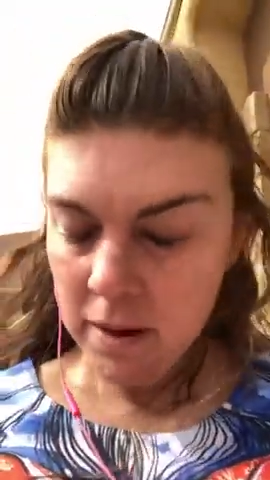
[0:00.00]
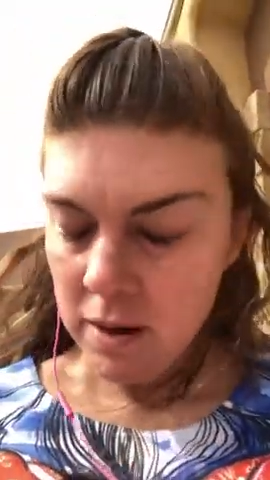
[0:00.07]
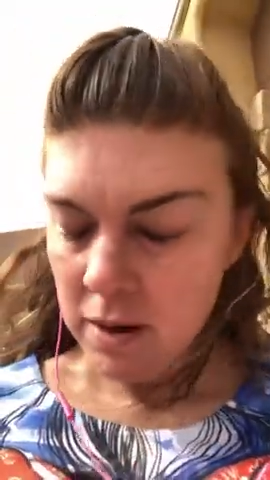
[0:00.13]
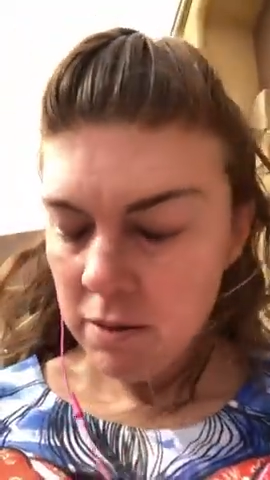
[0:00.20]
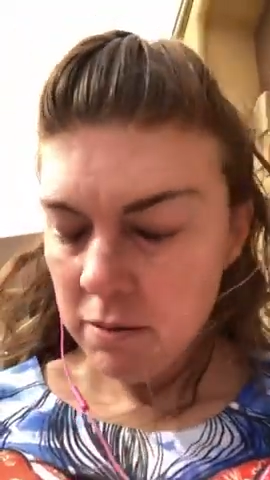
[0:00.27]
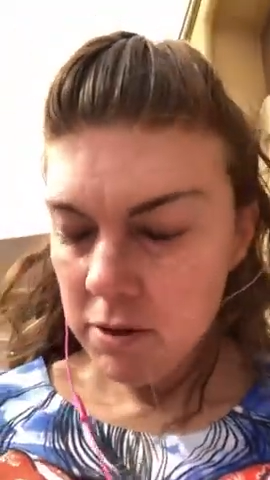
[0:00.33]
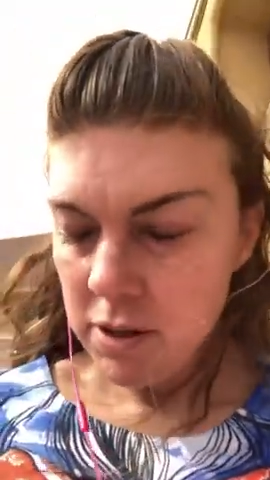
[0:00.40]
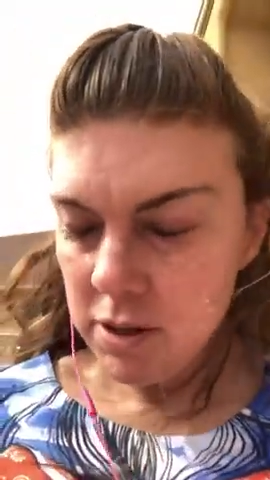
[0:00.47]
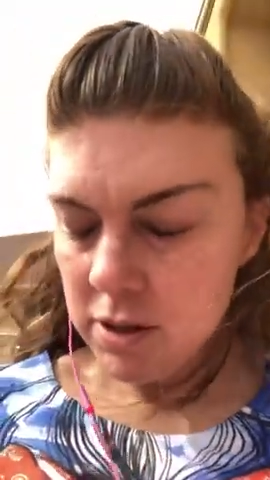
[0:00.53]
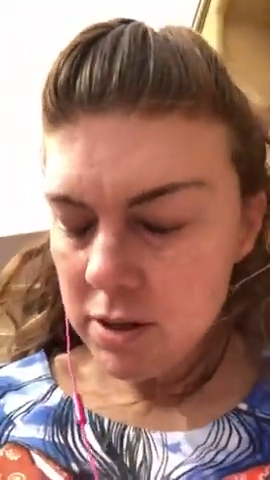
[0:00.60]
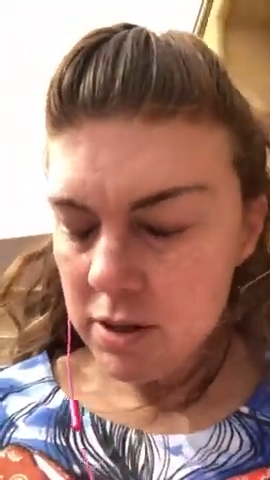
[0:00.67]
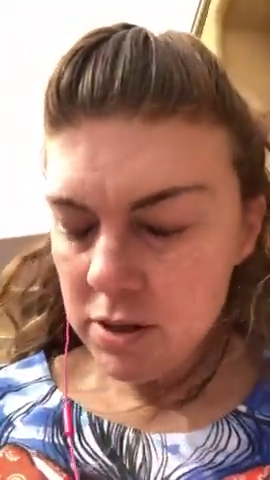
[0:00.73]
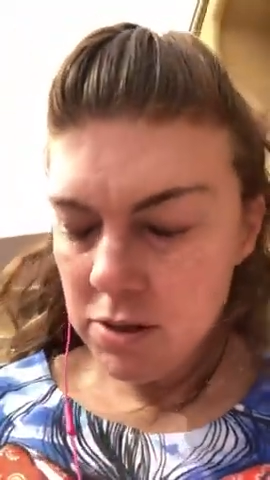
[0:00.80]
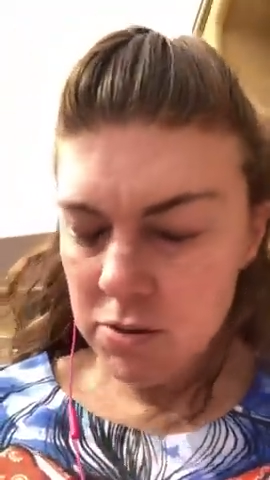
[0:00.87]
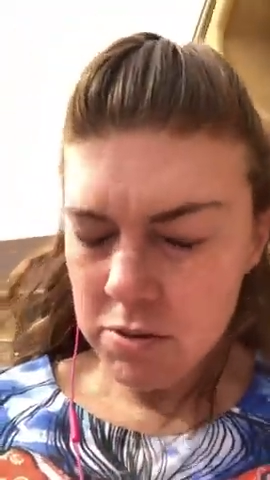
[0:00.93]
went
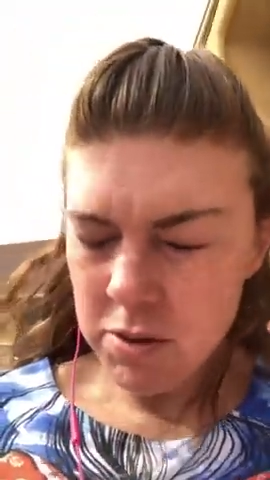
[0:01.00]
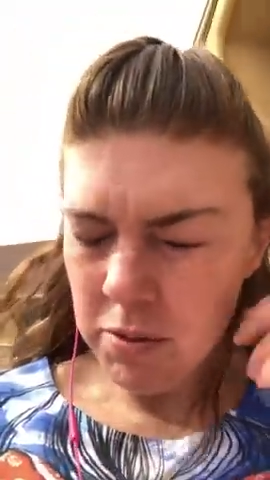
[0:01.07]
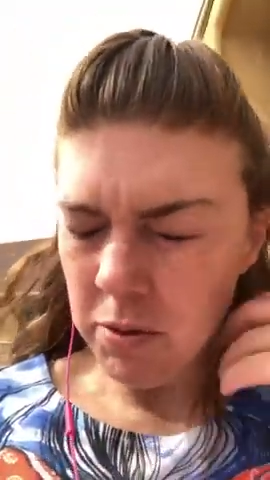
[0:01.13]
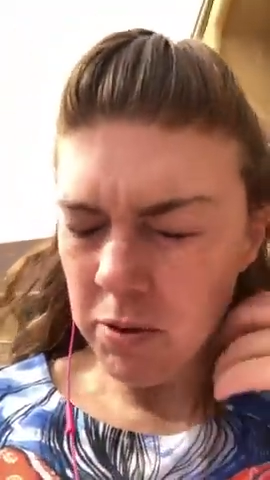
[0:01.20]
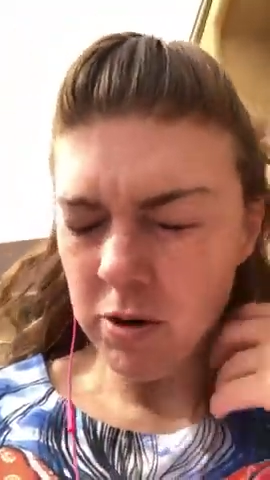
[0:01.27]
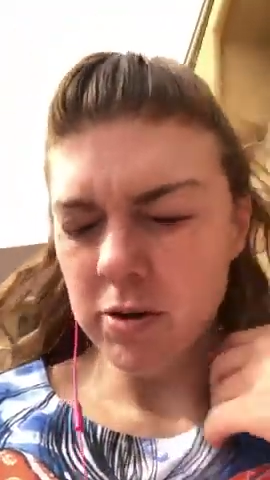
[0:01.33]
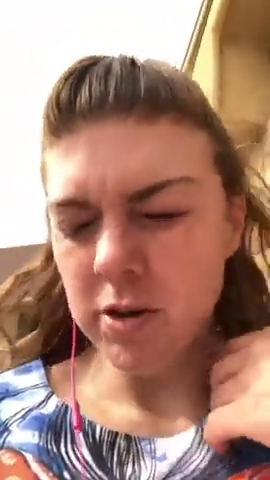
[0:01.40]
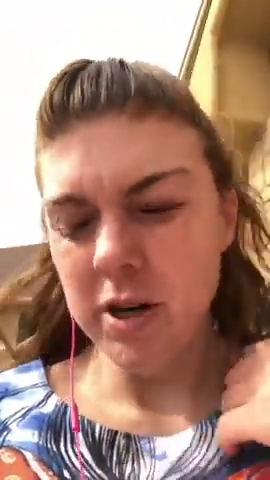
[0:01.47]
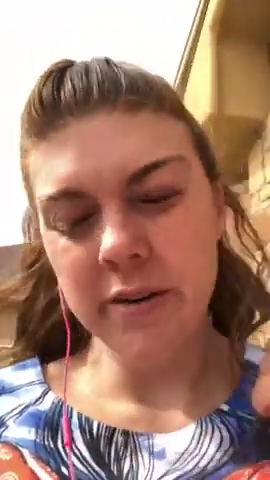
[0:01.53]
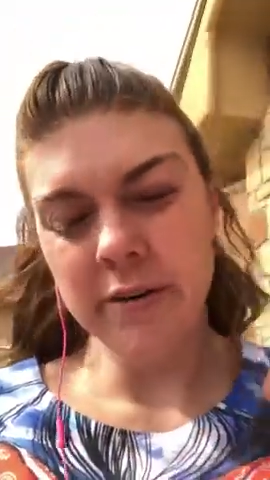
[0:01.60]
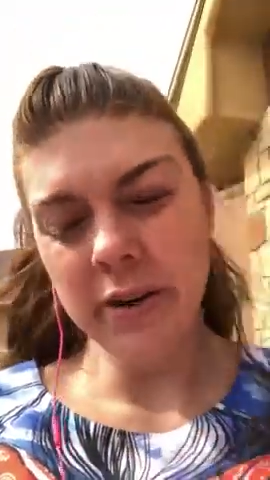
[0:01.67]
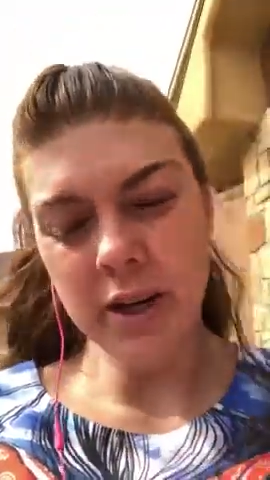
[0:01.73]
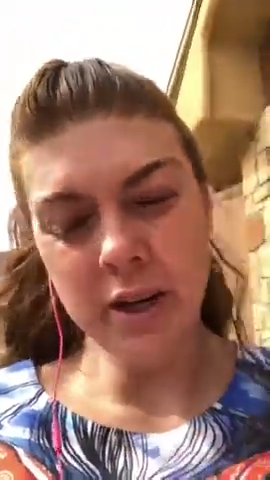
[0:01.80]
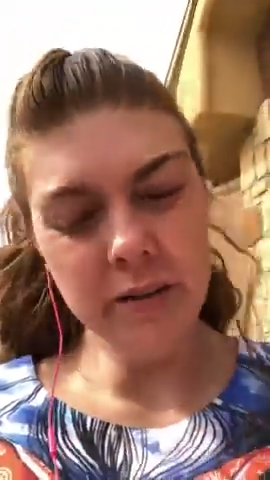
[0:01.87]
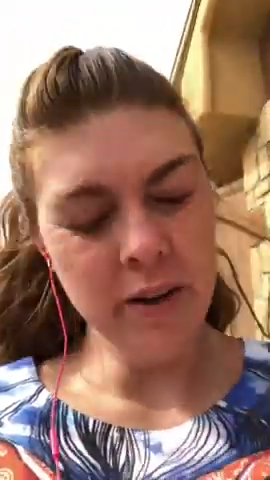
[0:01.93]
through the program. I
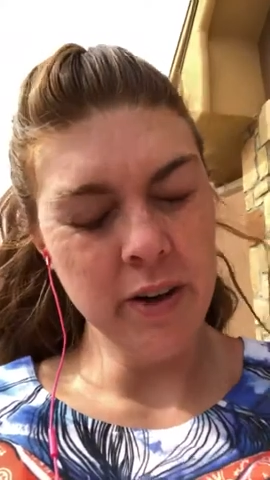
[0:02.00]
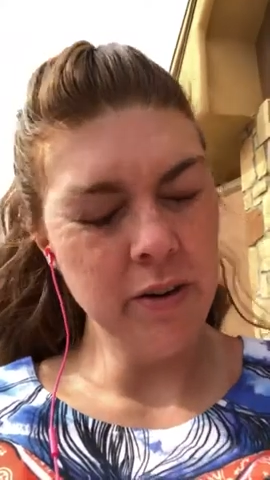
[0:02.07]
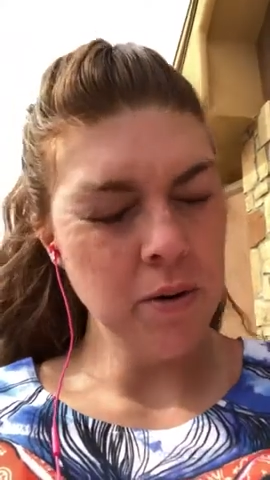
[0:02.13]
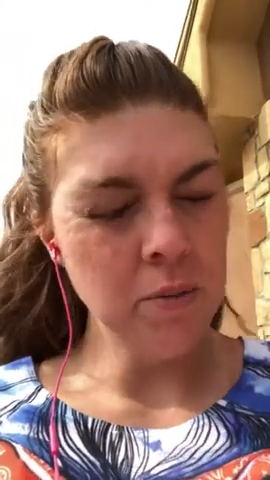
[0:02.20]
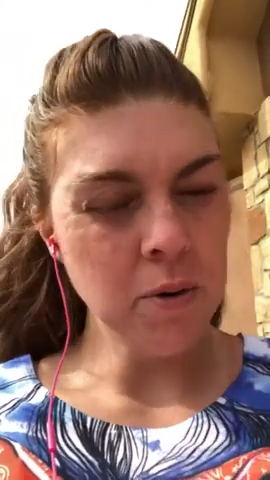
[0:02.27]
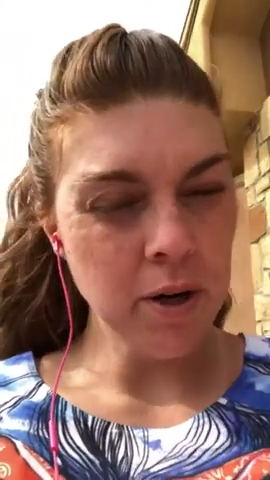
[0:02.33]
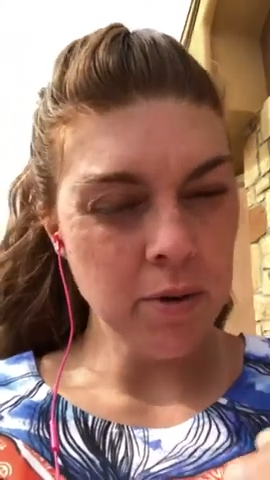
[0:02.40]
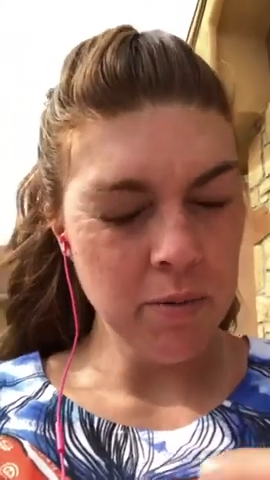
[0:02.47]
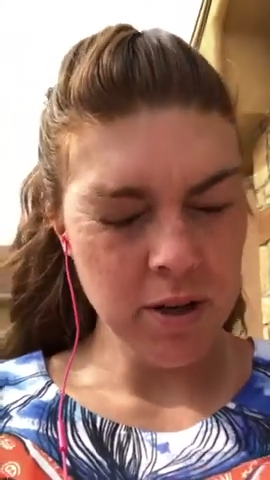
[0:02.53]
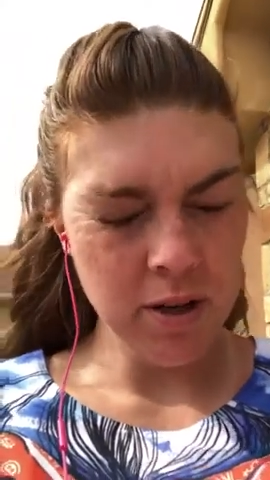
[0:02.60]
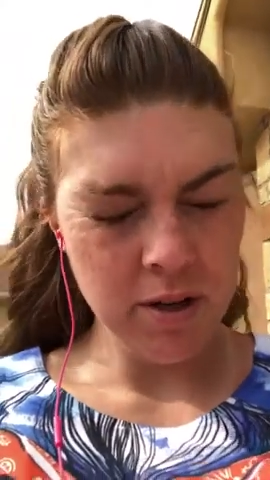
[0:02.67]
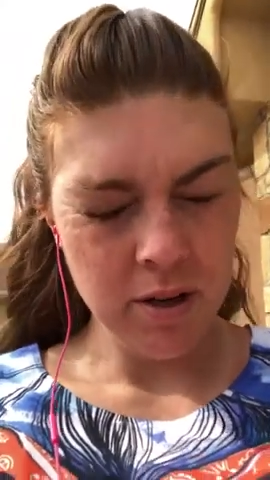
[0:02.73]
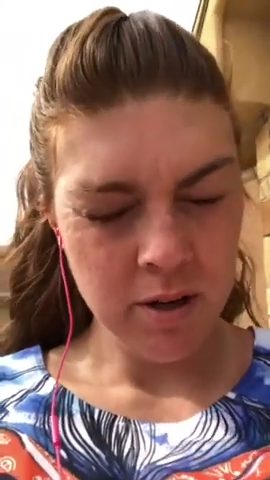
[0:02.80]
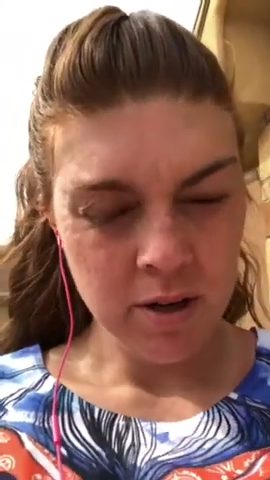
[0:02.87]
got my own apartment.